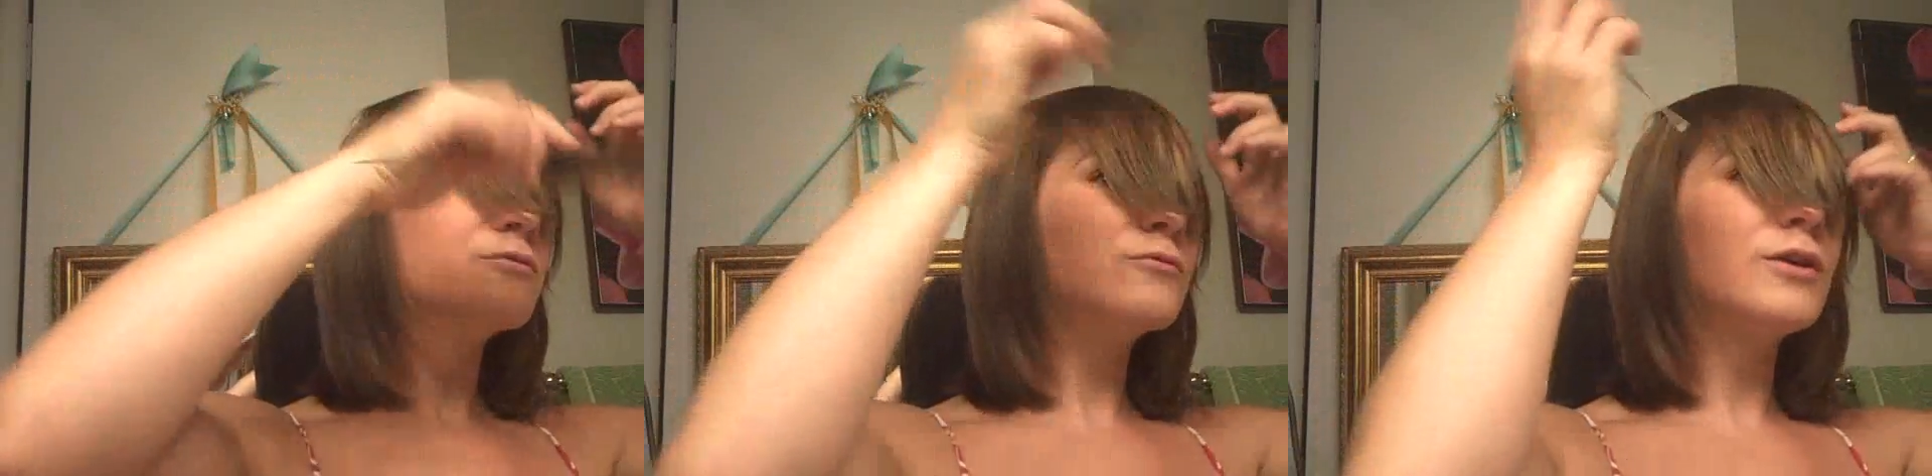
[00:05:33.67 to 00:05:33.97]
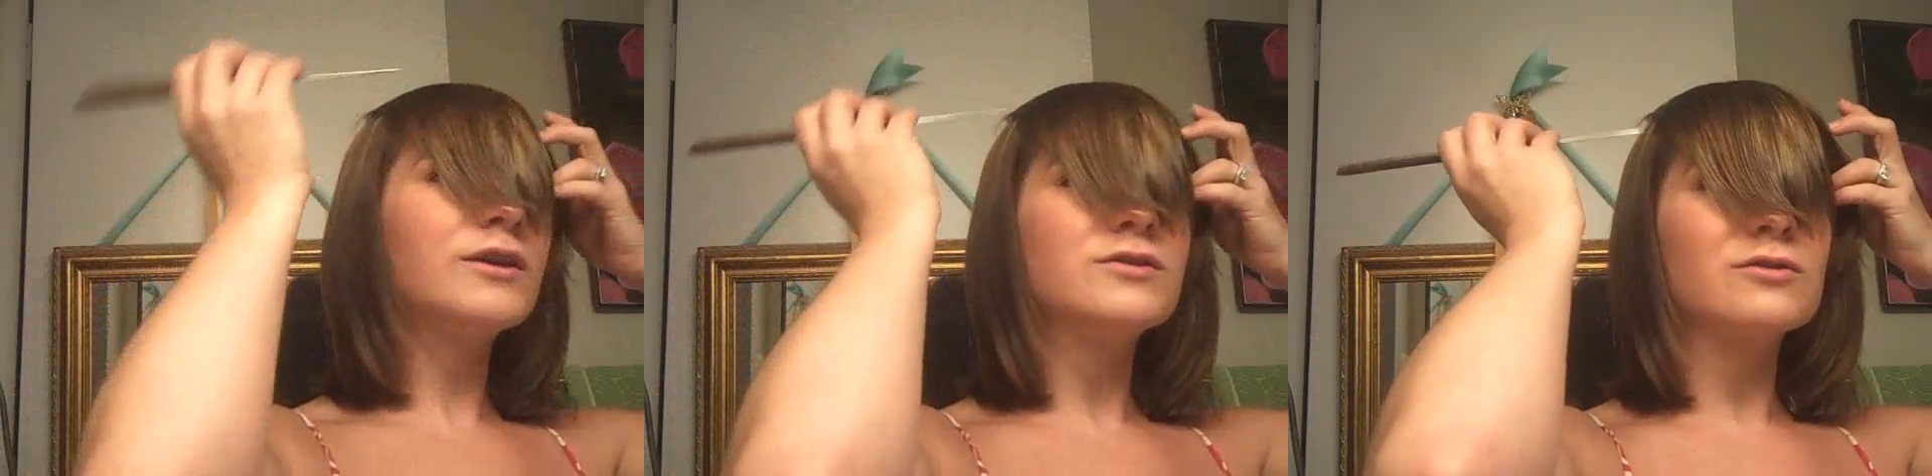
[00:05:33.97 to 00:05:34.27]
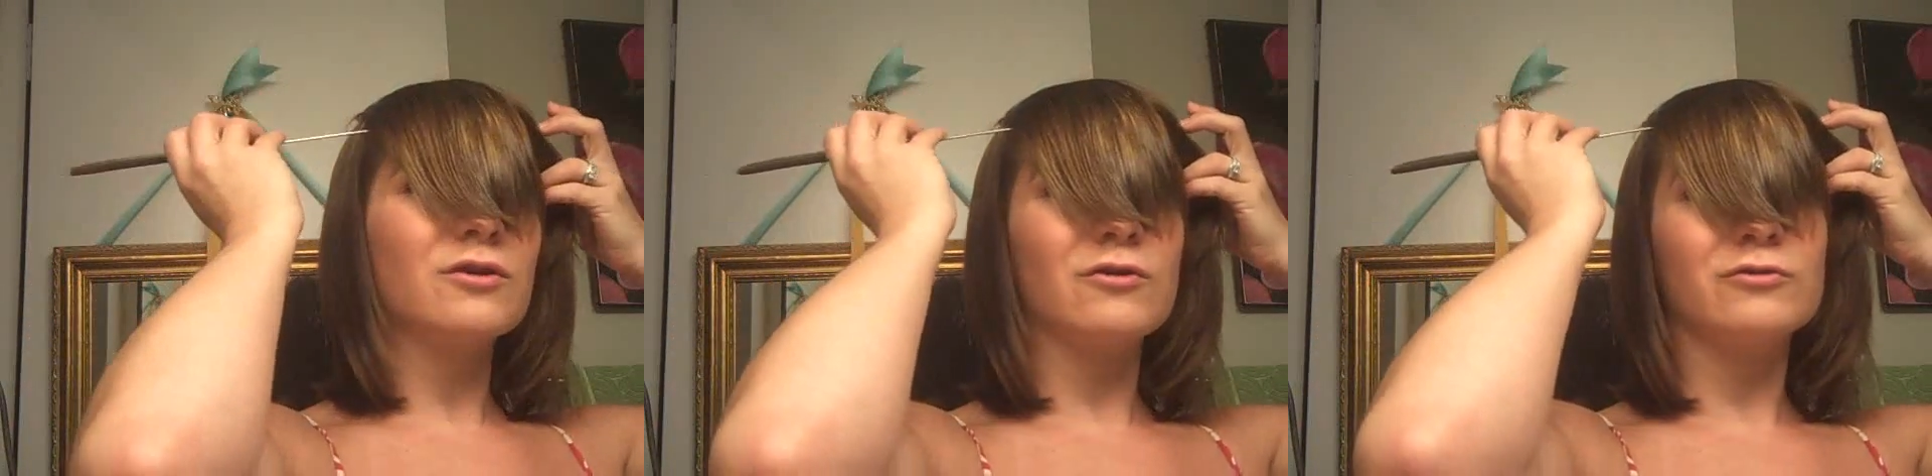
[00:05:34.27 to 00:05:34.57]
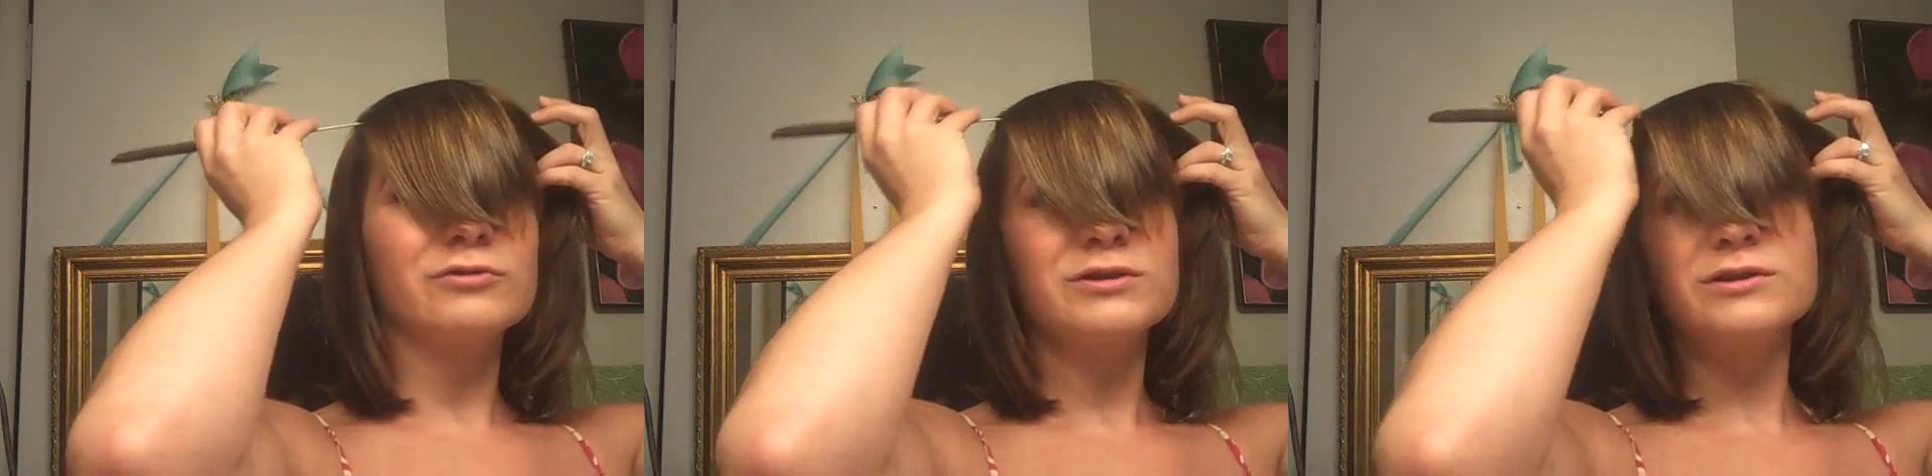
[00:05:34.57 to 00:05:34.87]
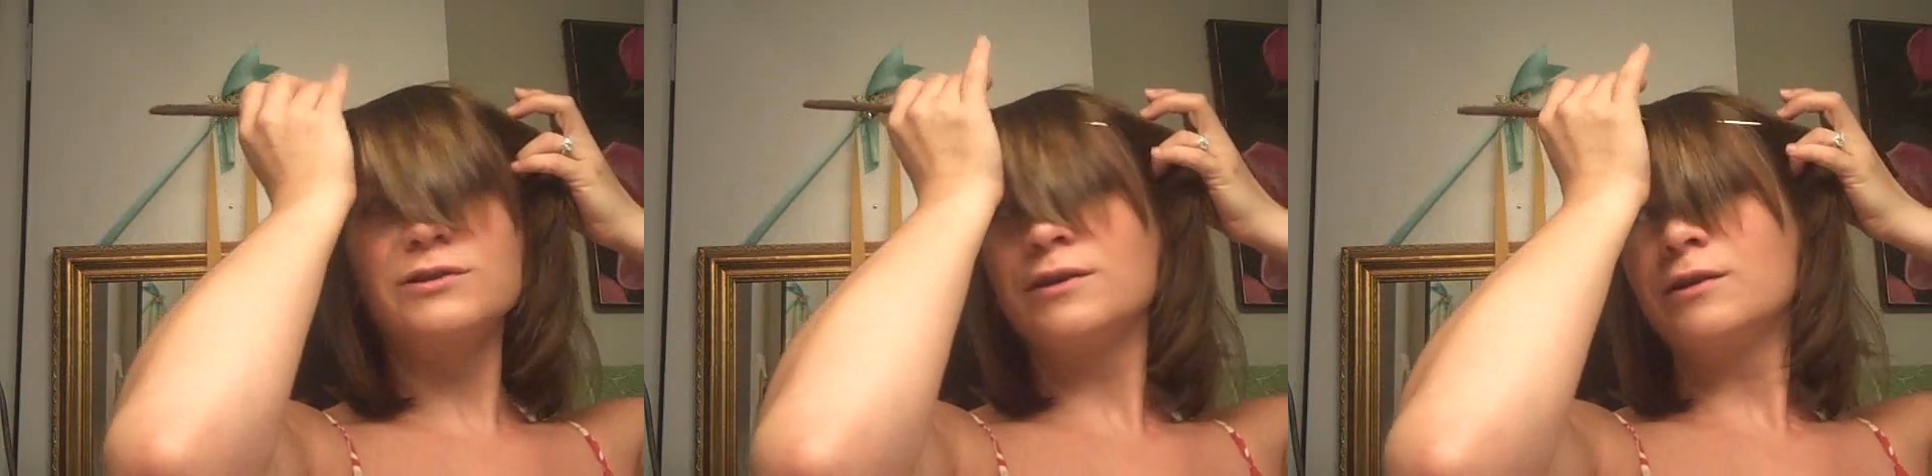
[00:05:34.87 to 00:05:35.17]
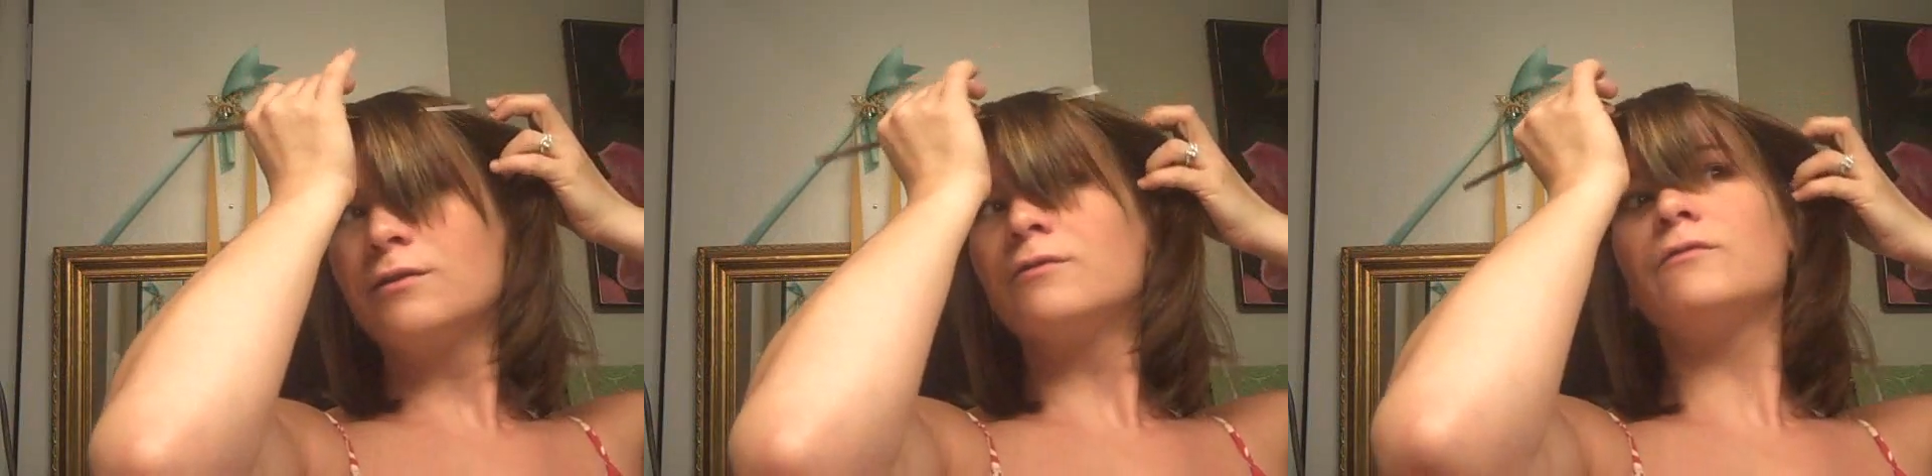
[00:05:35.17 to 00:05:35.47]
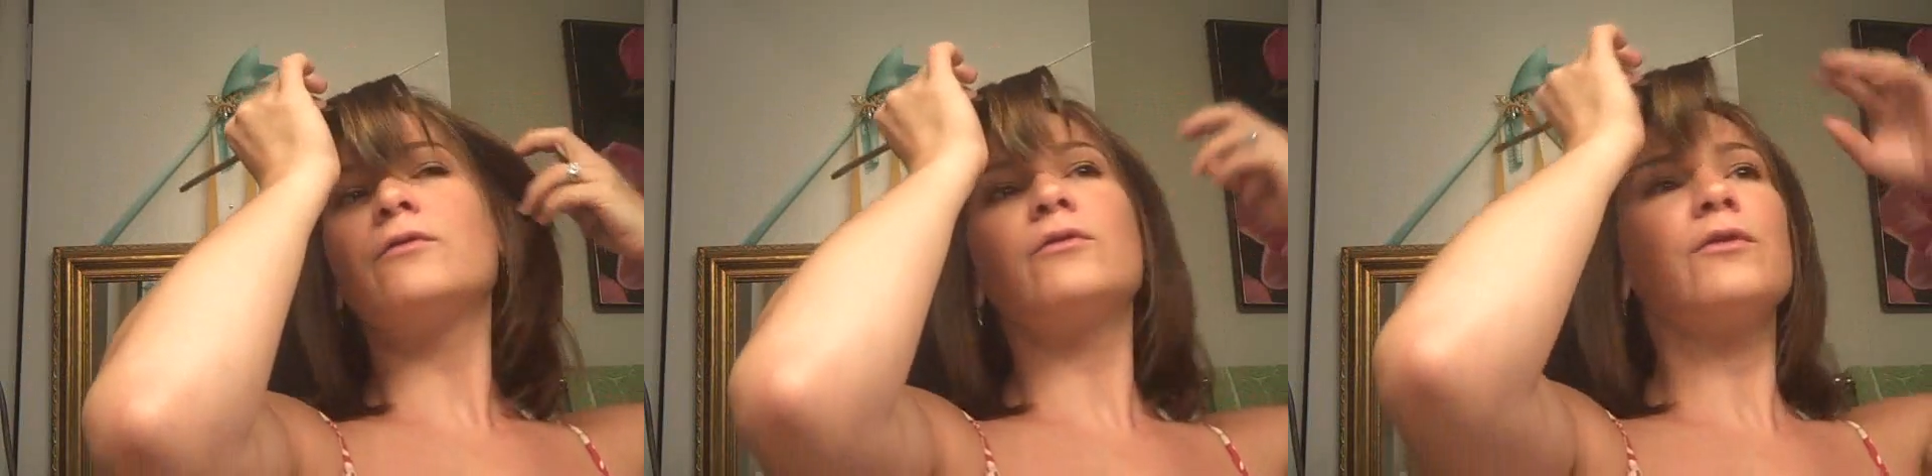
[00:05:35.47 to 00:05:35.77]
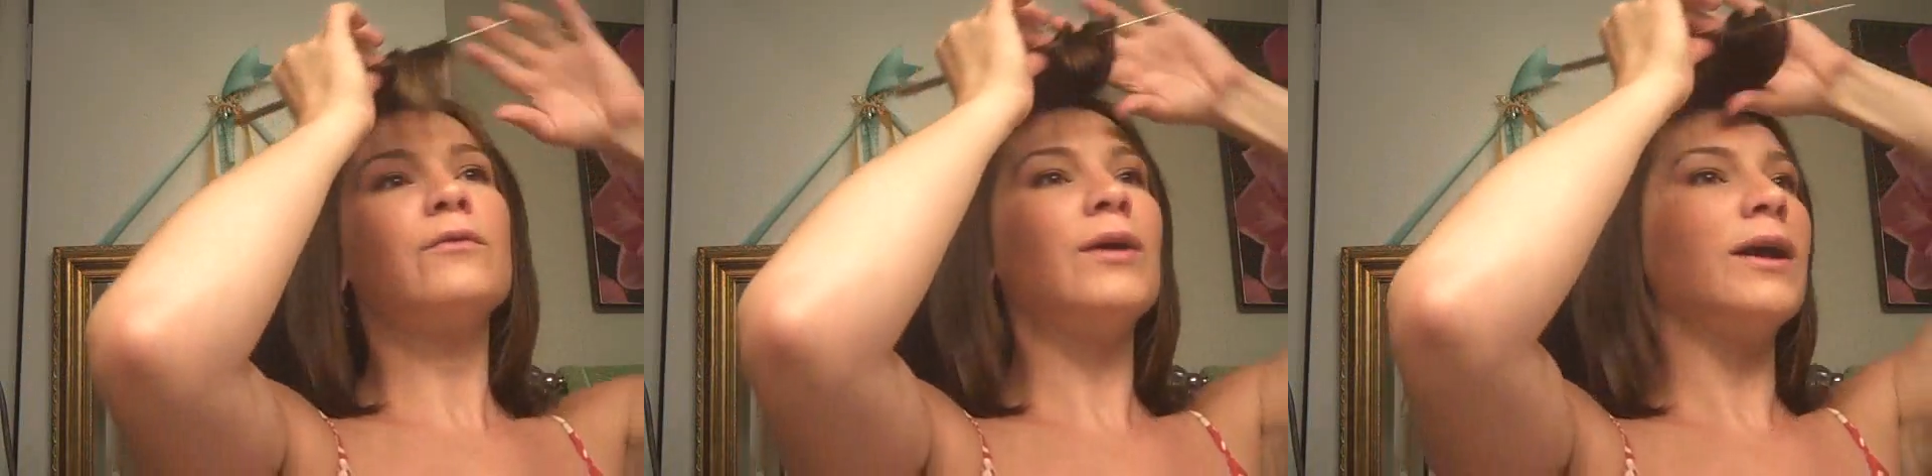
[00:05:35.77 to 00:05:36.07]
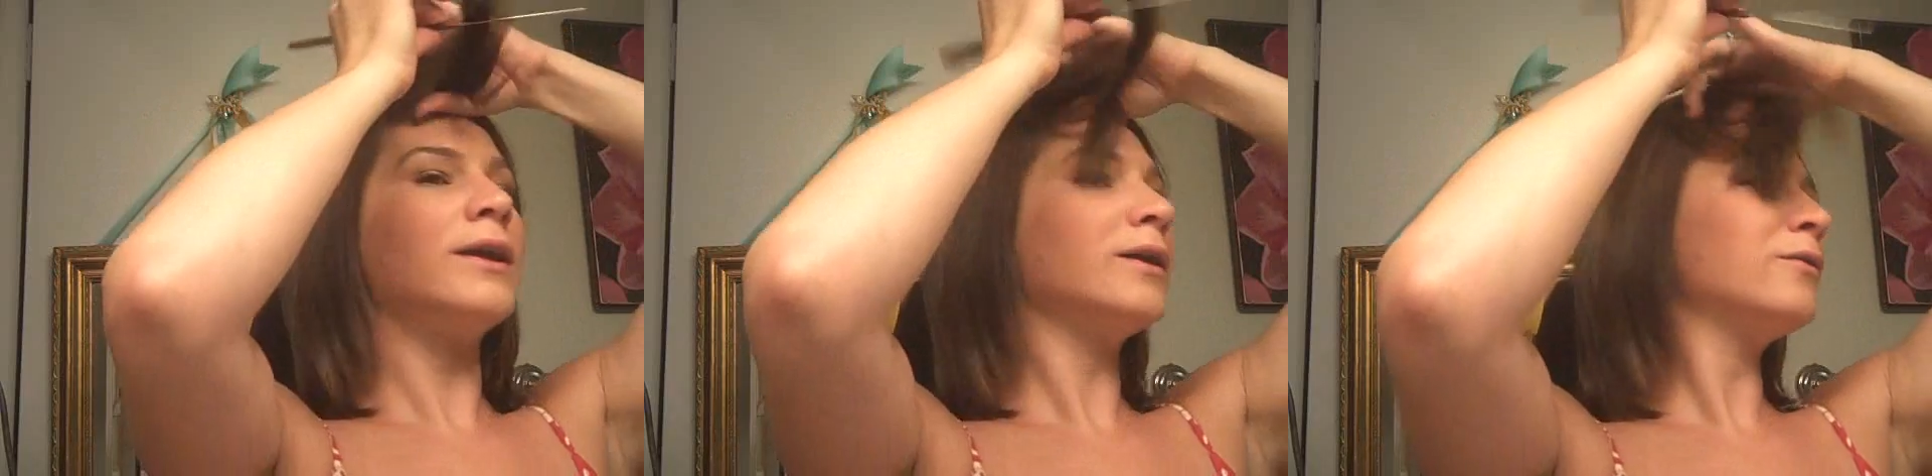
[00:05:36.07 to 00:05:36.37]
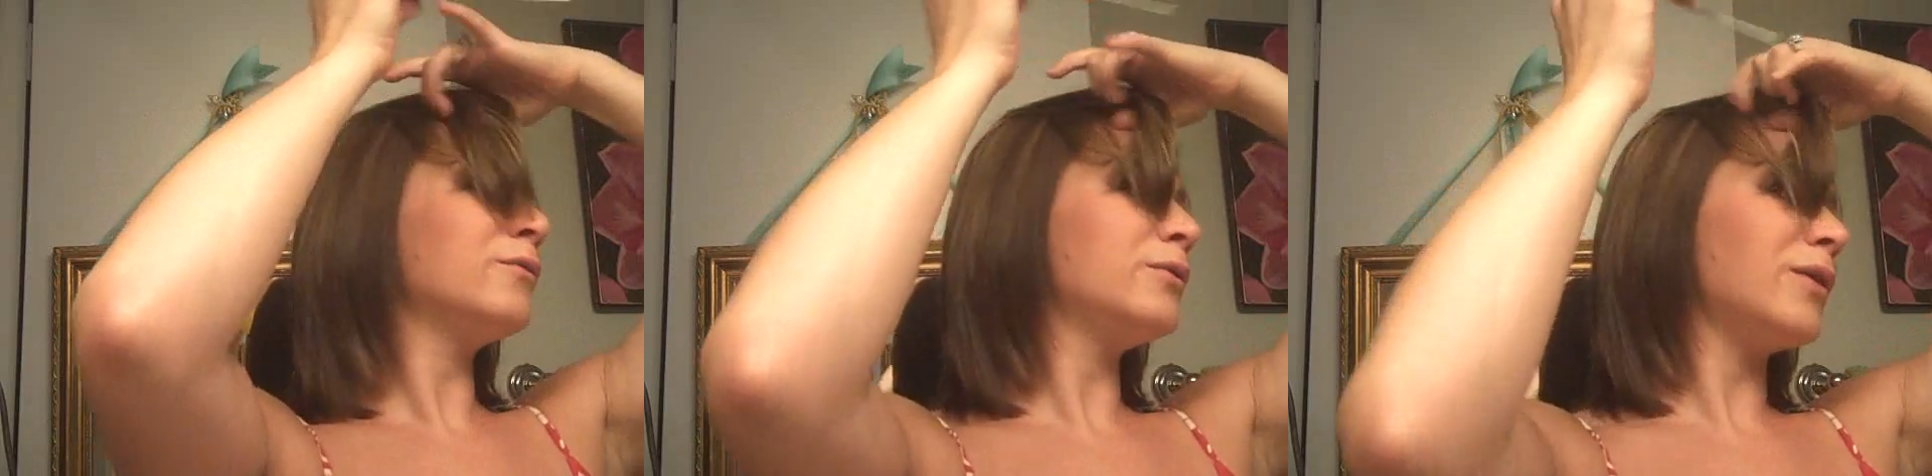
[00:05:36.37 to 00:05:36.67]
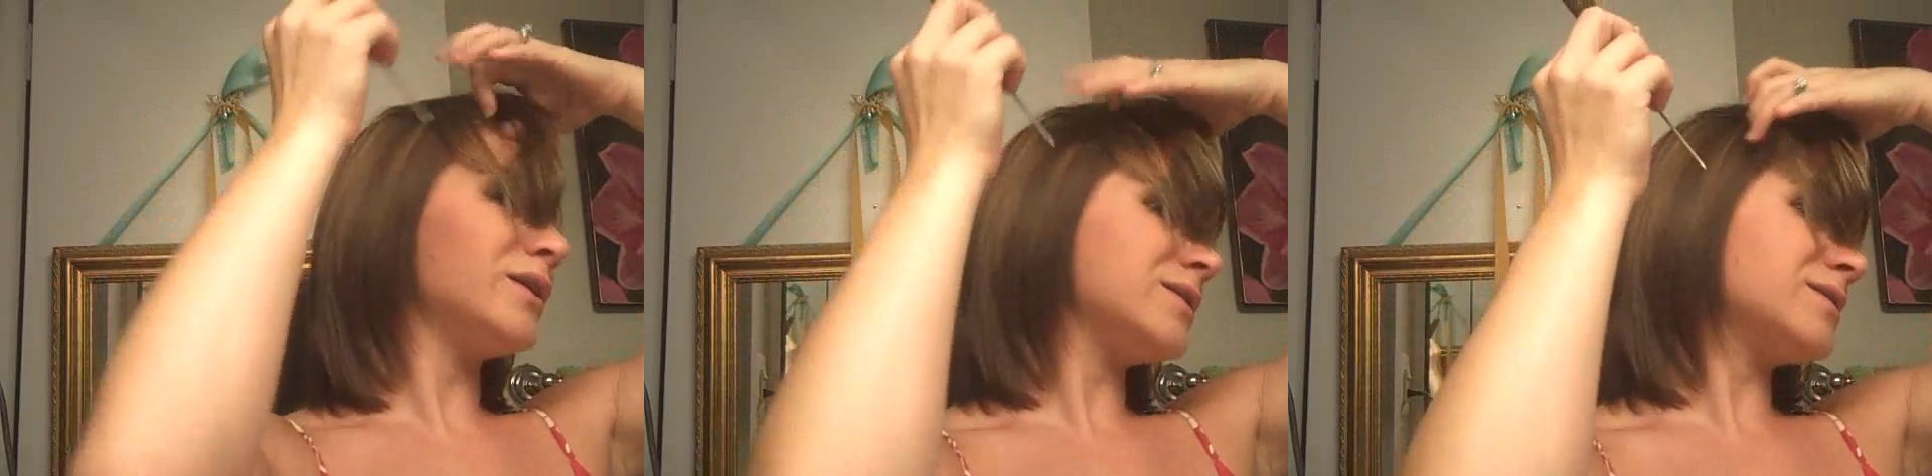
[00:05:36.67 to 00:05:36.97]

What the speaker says: red soles, for the wedding. We went to